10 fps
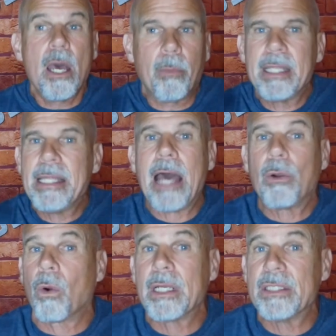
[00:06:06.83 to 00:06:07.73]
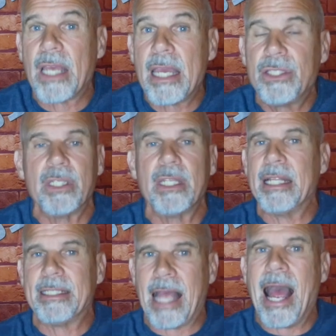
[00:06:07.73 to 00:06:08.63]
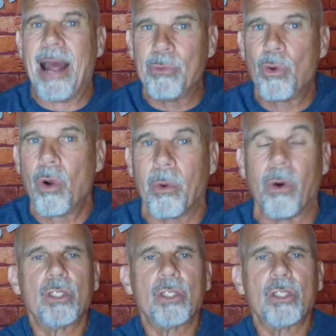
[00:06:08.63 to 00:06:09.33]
But in that organization, it's abnormal.